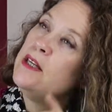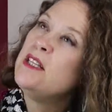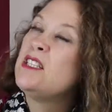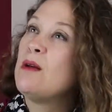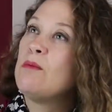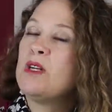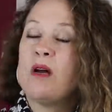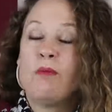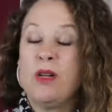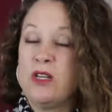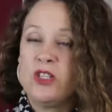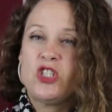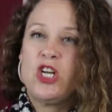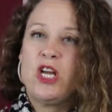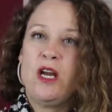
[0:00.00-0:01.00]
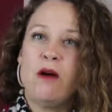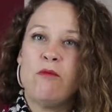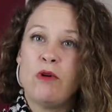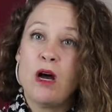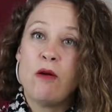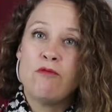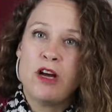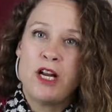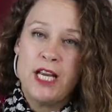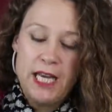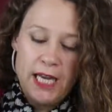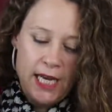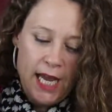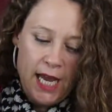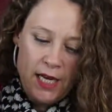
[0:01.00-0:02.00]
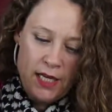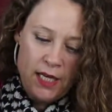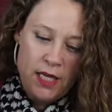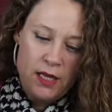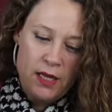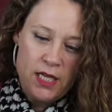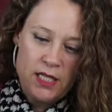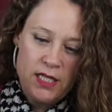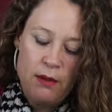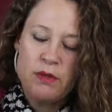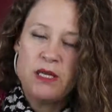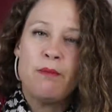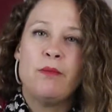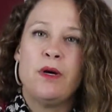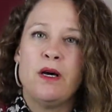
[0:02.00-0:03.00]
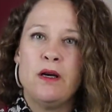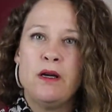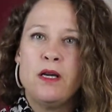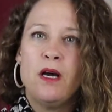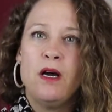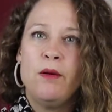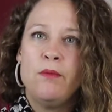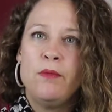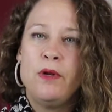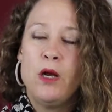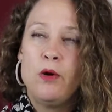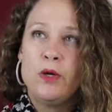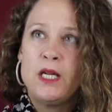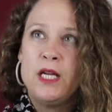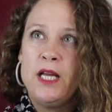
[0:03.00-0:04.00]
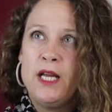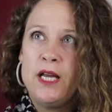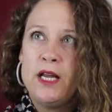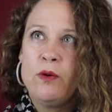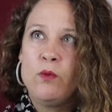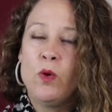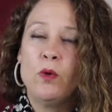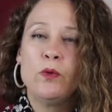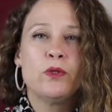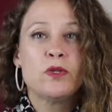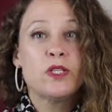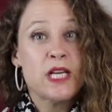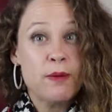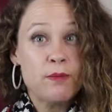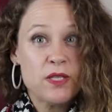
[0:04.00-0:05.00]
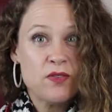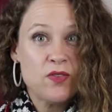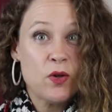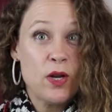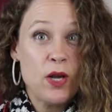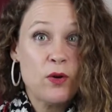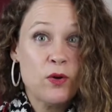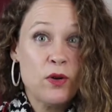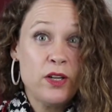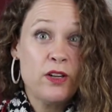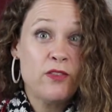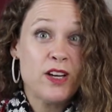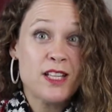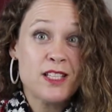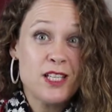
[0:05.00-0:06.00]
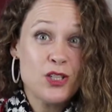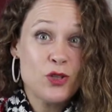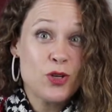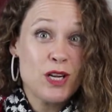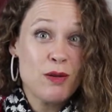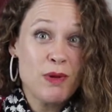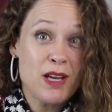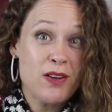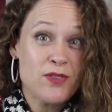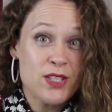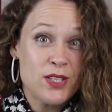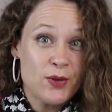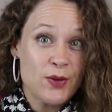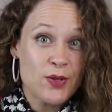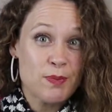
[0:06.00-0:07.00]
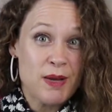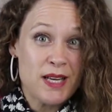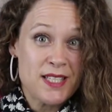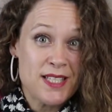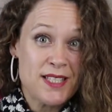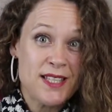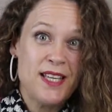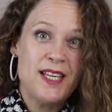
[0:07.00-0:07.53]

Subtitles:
Sometime last year. I'm running it again this September locally in Walton-on-Thames. If you're local and you fancy joining me, I've still got spaces.